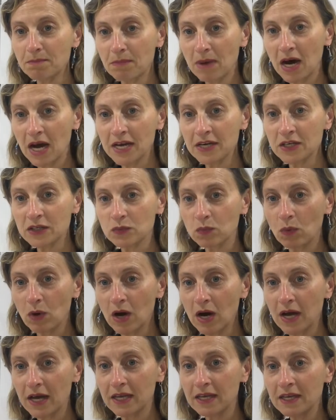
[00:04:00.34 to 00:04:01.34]
minus
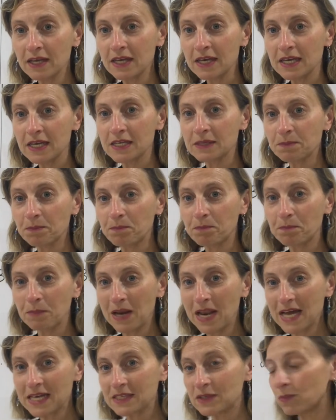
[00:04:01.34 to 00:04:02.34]
y is
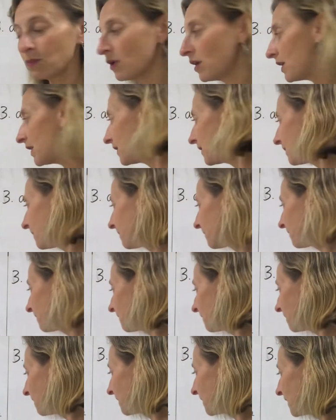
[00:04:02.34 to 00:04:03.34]
plus y.
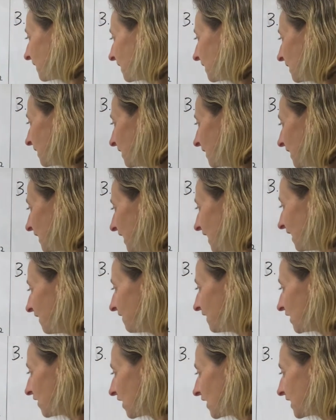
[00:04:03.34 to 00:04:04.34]
And
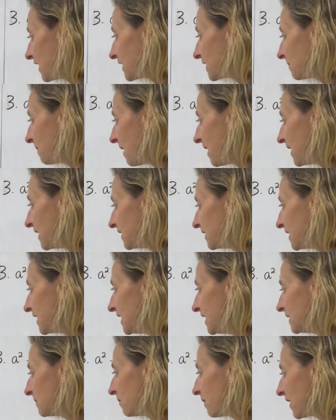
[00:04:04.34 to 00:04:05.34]
then I expand
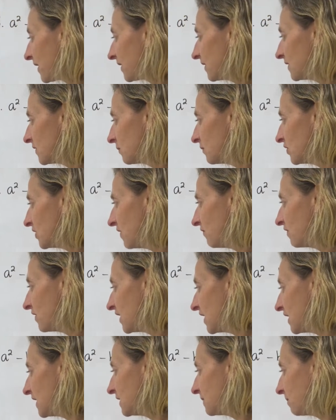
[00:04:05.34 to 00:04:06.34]
these brackets, which
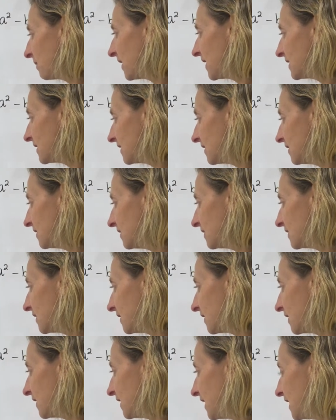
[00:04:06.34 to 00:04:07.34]
everything is pluses
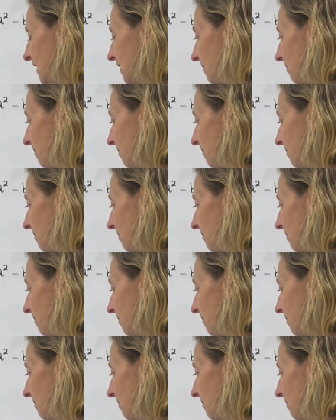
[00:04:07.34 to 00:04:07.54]
in the